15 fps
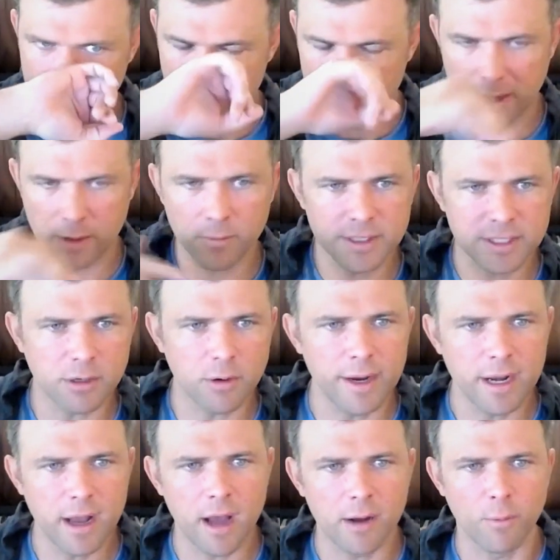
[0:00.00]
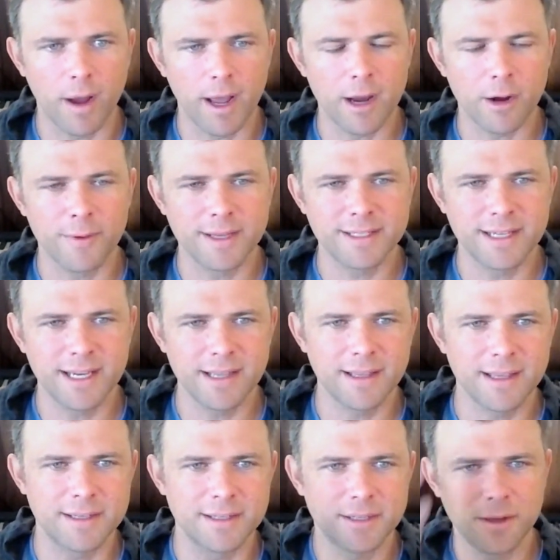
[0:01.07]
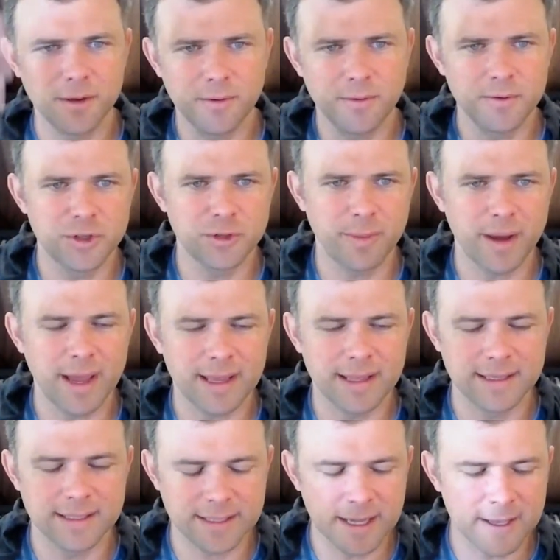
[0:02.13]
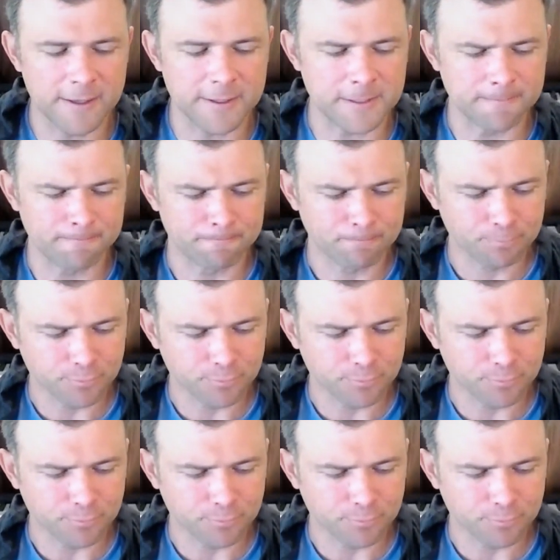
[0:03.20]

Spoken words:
I'm like, what's going on? Why are we seeing this huge spike in sales?